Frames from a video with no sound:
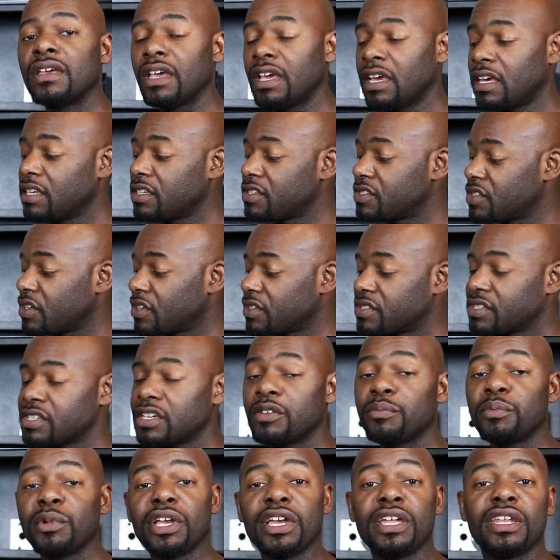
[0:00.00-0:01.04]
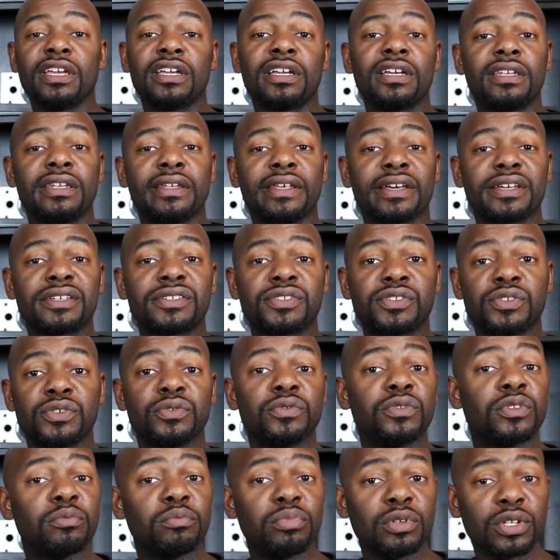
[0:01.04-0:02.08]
and it starts up and it connects to the